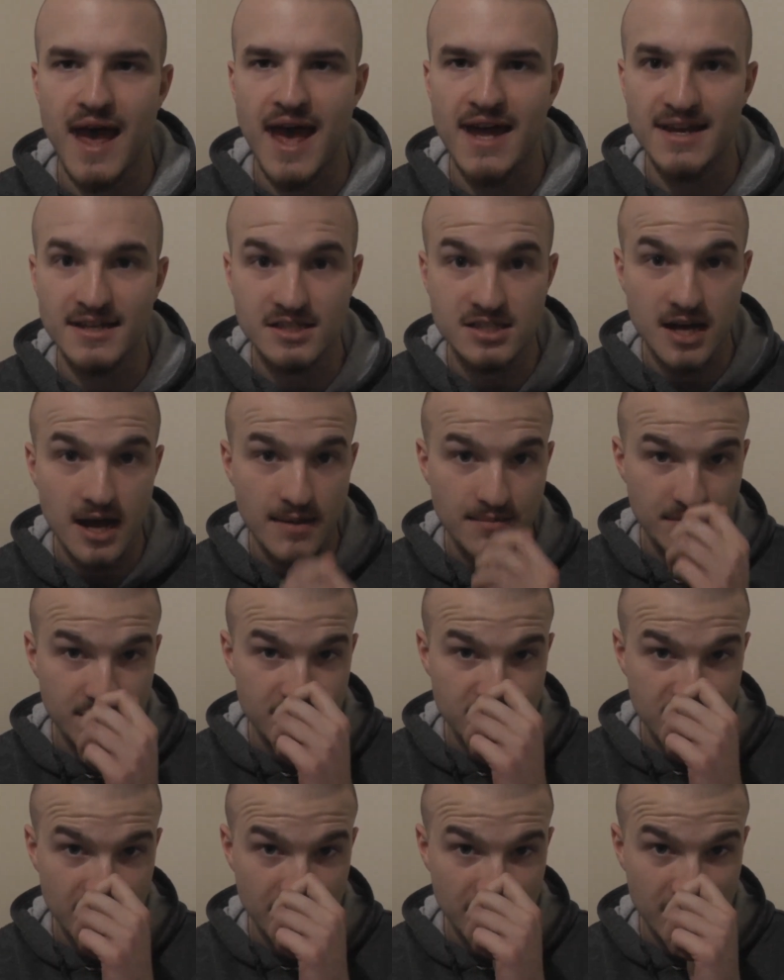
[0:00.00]
any
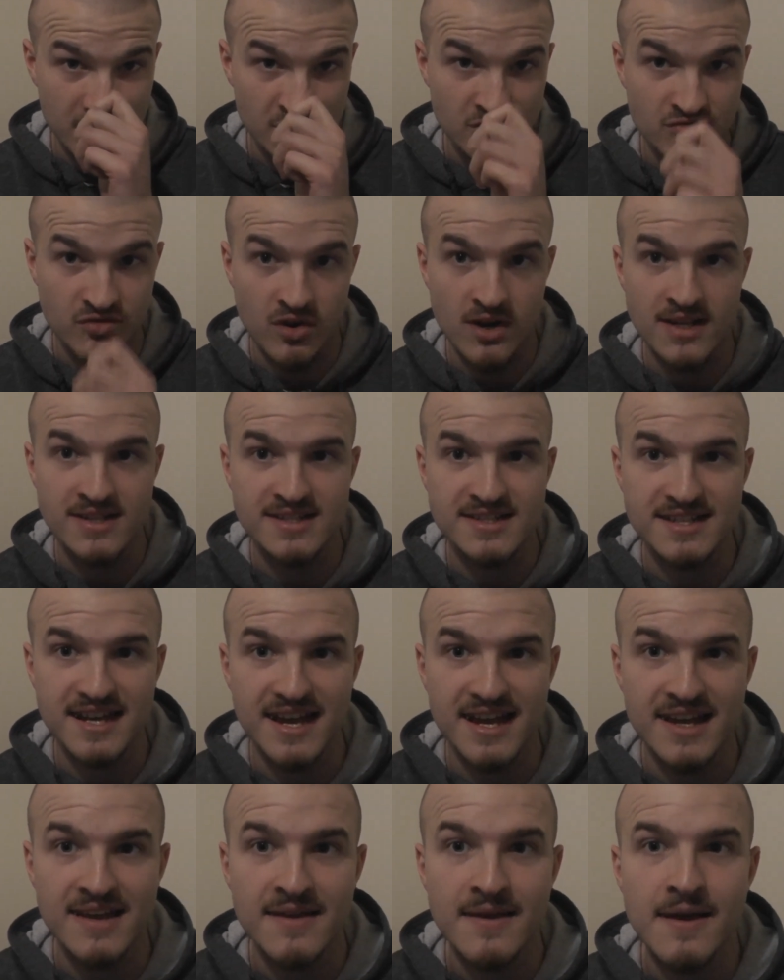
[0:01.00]
time something goes wrong in
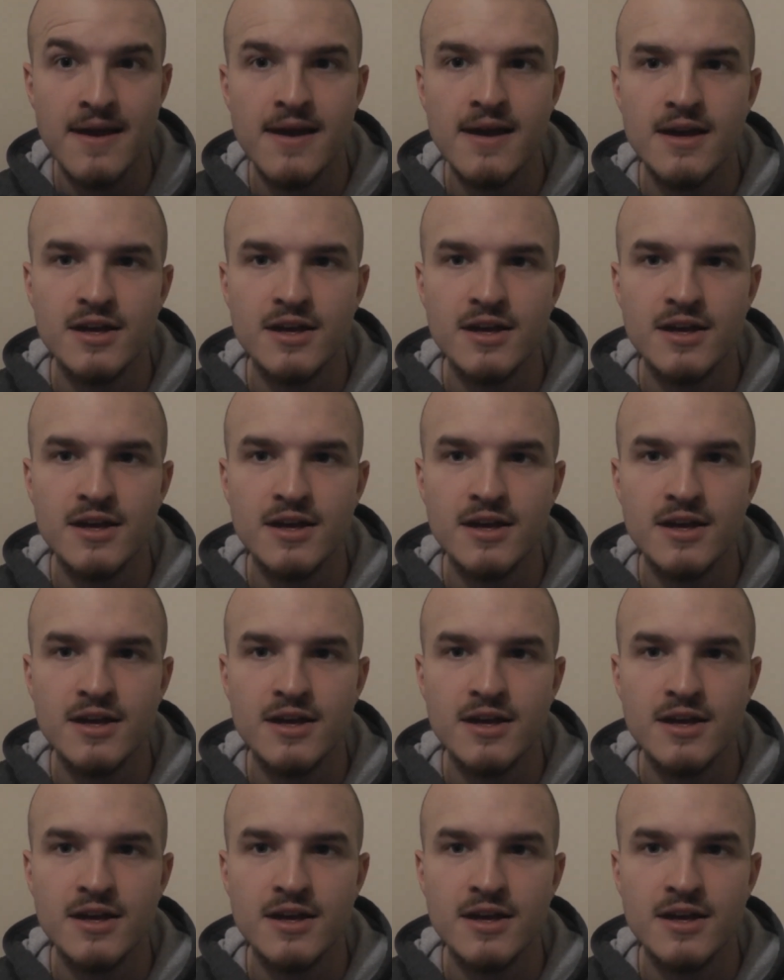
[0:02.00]
City.